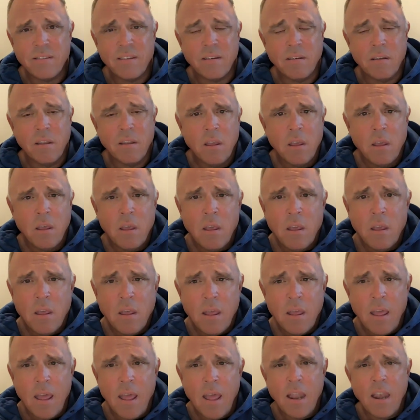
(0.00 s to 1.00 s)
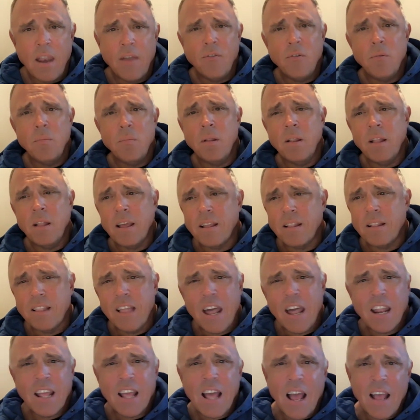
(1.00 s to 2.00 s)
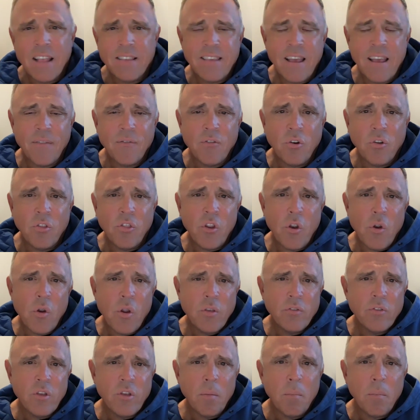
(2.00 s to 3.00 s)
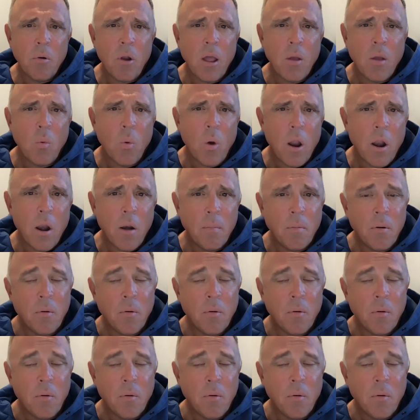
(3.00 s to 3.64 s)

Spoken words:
And everybody, like a lot of guys have their theories on bright wire,